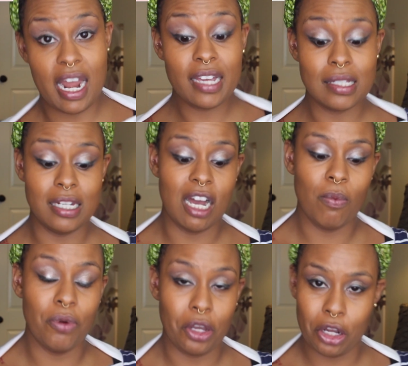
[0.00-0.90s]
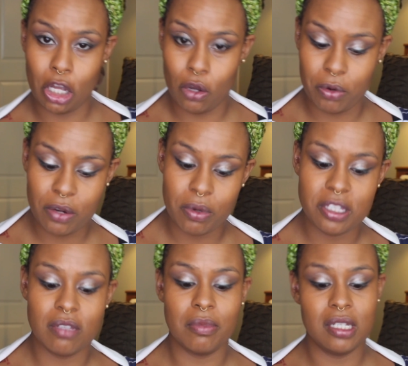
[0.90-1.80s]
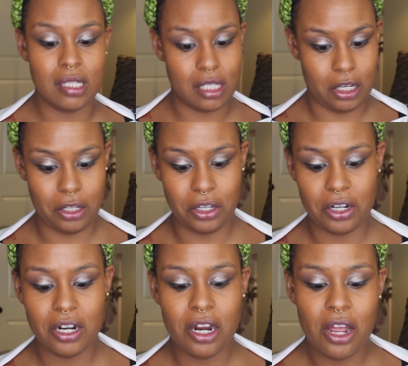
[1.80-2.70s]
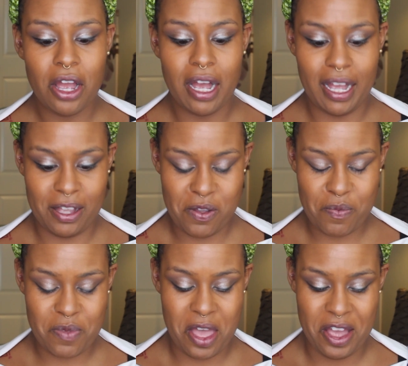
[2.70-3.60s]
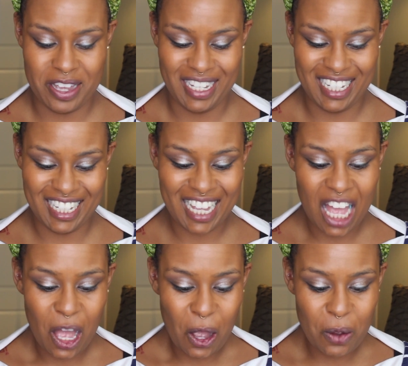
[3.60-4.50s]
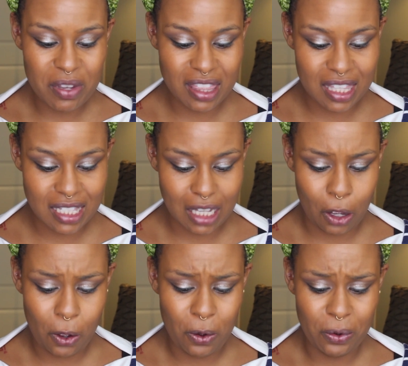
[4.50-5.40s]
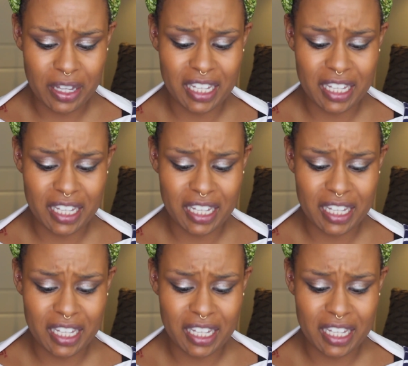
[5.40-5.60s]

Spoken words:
Next up, we're going to go in with some concealer. With this, oh,